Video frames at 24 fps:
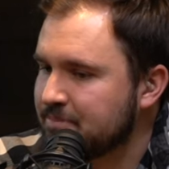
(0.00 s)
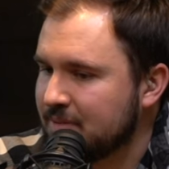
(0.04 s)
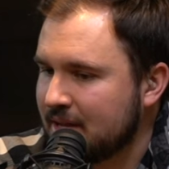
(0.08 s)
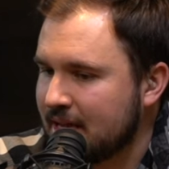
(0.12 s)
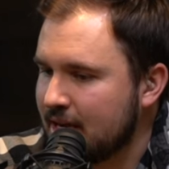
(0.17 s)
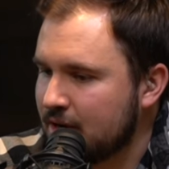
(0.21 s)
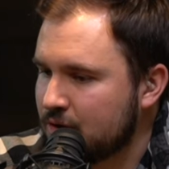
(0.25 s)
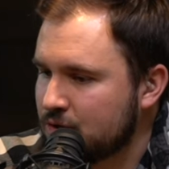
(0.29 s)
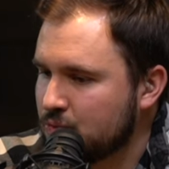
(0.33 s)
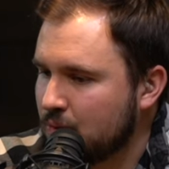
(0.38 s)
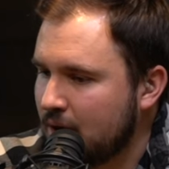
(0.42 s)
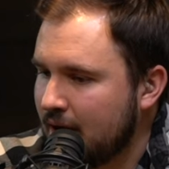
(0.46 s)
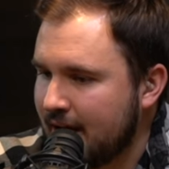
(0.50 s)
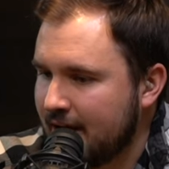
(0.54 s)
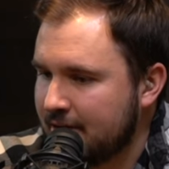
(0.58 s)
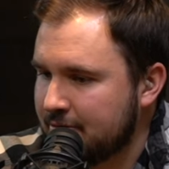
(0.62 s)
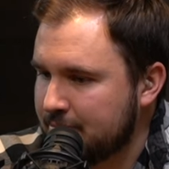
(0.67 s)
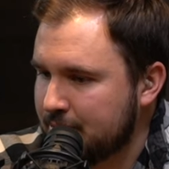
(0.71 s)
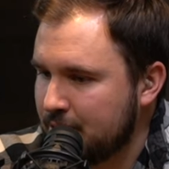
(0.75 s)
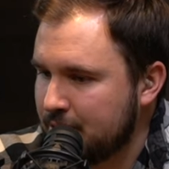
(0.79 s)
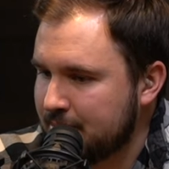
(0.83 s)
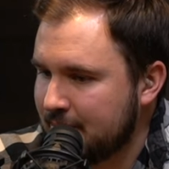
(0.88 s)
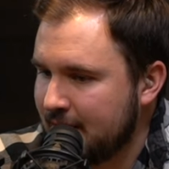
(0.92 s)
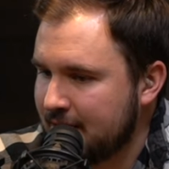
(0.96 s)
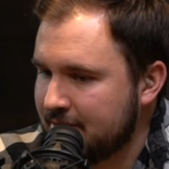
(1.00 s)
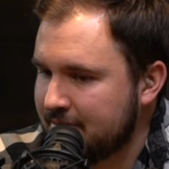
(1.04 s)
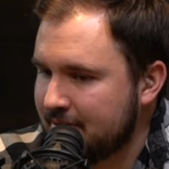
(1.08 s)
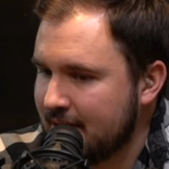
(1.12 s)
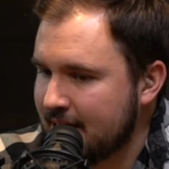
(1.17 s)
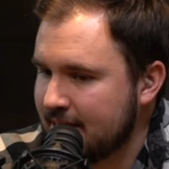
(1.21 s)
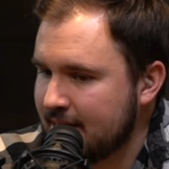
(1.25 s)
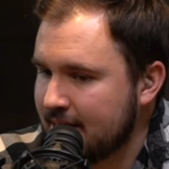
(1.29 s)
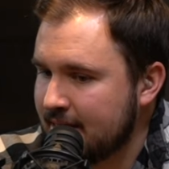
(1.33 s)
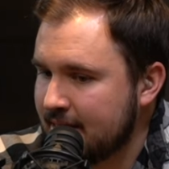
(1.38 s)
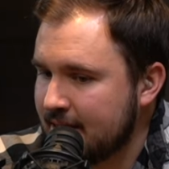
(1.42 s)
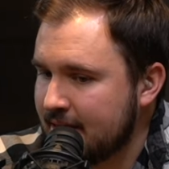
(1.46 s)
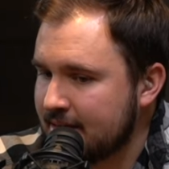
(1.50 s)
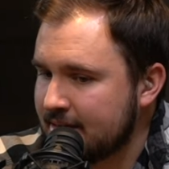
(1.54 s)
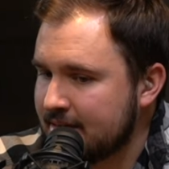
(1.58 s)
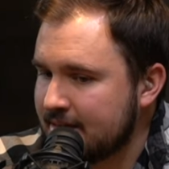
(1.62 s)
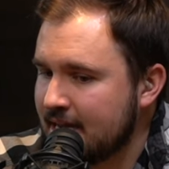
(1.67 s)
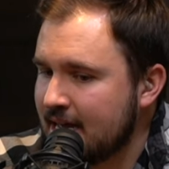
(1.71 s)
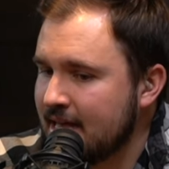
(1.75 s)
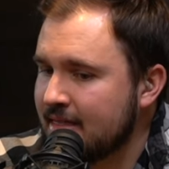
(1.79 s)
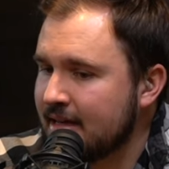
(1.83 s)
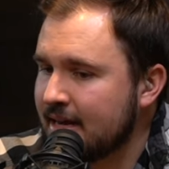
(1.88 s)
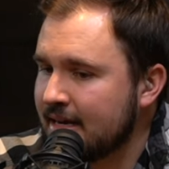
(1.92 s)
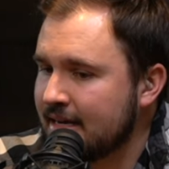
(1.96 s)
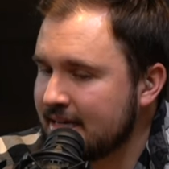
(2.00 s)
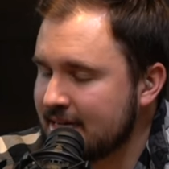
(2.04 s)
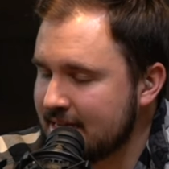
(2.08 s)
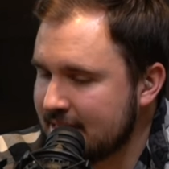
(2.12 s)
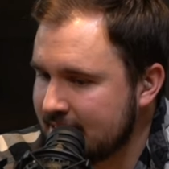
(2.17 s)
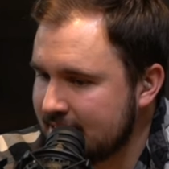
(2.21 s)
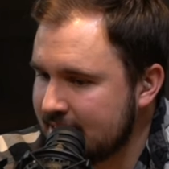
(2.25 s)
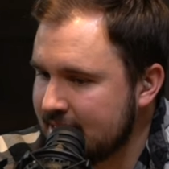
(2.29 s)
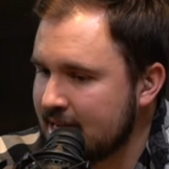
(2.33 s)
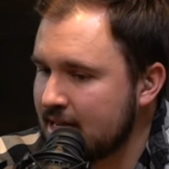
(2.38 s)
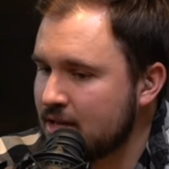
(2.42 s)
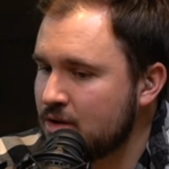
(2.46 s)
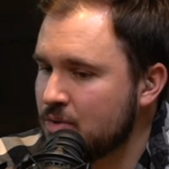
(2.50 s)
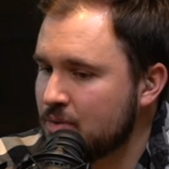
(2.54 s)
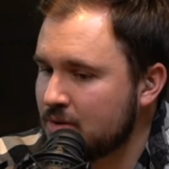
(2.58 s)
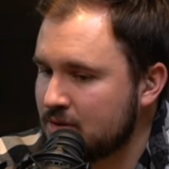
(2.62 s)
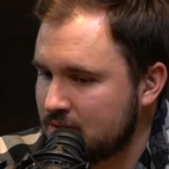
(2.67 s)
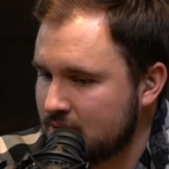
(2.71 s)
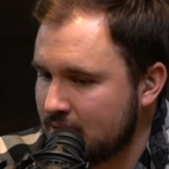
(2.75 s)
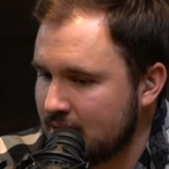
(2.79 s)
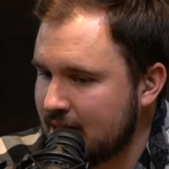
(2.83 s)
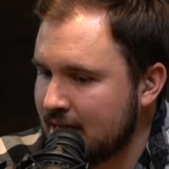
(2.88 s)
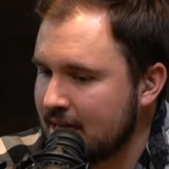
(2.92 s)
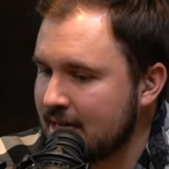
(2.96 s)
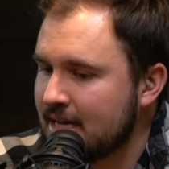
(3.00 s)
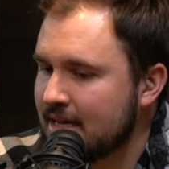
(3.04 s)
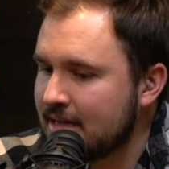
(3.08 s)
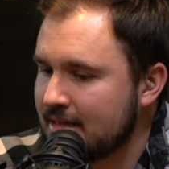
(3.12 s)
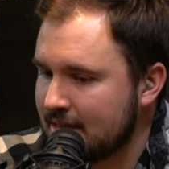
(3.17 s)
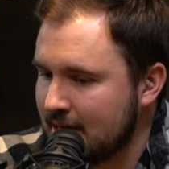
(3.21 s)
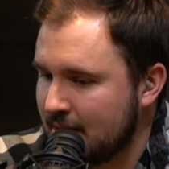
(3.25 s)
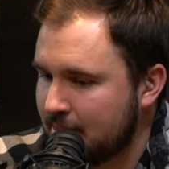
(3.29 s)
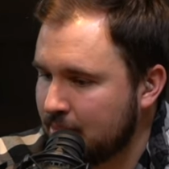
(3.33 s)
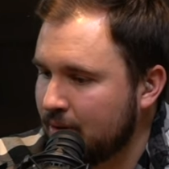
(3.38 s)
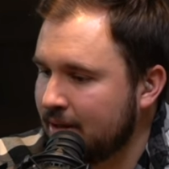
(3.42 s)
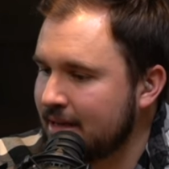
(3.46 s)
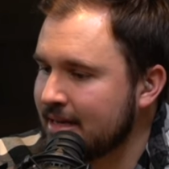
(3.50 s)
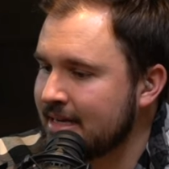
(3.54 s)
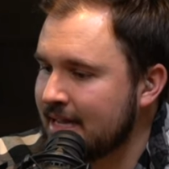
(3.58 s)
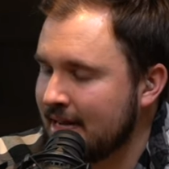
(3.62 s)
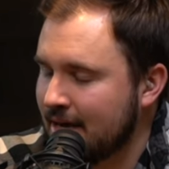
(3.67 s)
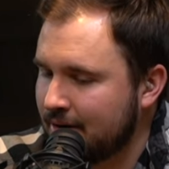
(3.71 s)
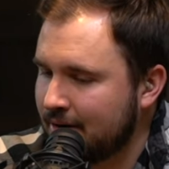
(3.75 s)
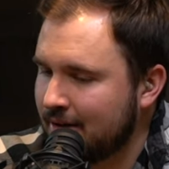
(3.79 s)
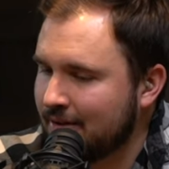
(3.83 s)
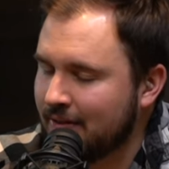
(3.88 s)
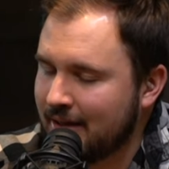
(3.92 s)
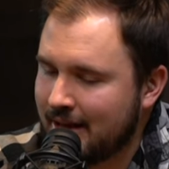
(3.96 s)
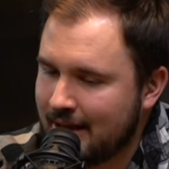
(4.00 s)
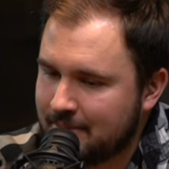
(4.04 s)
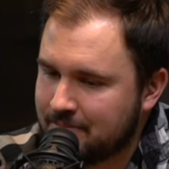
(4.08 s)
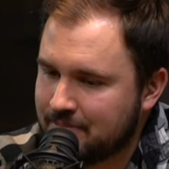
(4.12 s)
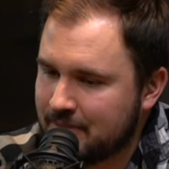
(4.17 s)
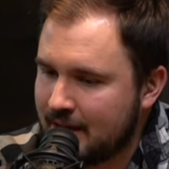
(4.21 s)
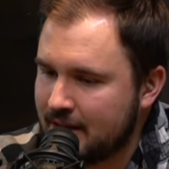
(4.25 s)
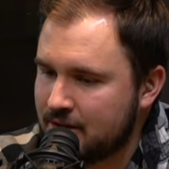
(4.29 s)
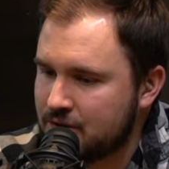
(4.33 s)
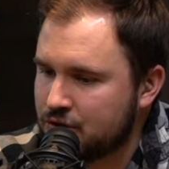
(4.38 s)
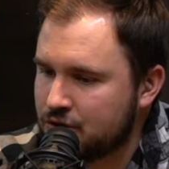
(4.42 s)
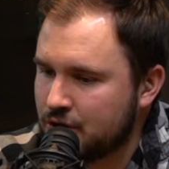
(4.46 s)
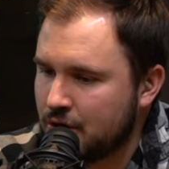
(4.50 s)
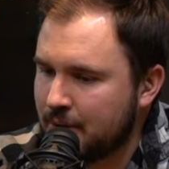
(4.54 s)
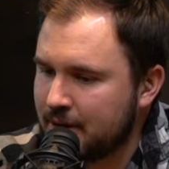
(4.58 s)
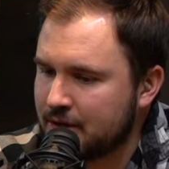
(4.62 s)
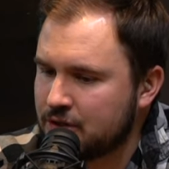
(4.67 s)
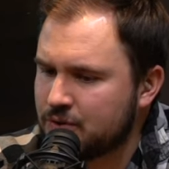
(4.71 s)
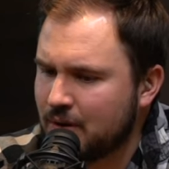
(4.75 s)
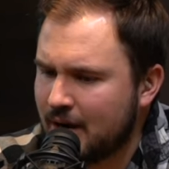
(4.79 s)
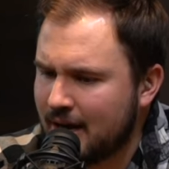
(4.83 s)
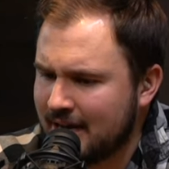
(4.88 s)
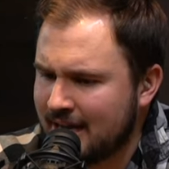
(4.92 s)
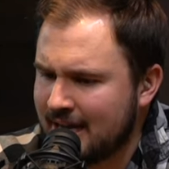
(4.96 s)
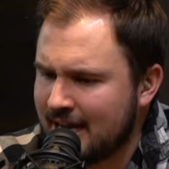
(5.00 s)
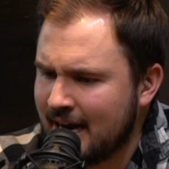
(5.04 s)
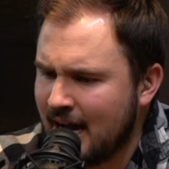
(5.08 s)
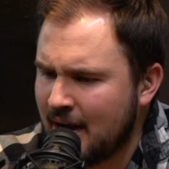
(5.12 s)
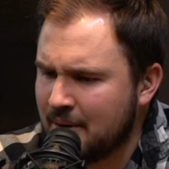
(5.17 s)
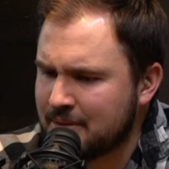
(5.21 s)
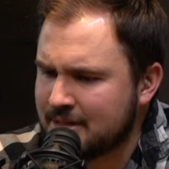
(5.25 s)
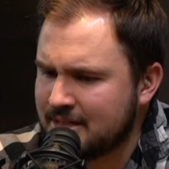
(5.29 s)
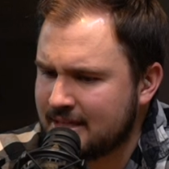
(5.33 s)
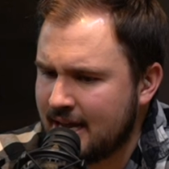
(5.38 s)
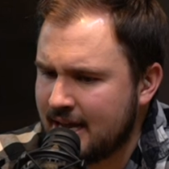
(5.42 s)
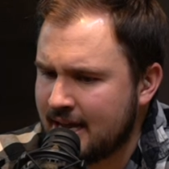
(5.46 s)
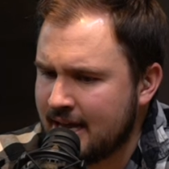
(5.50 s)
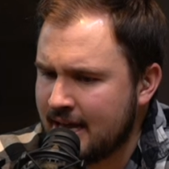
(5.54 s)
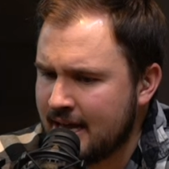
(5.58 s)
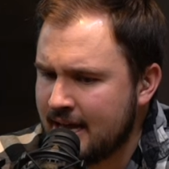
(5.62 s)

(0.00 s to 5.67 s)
Here's why I've put my faith in this. And then continuously doubling down on that and showing. So again, I would say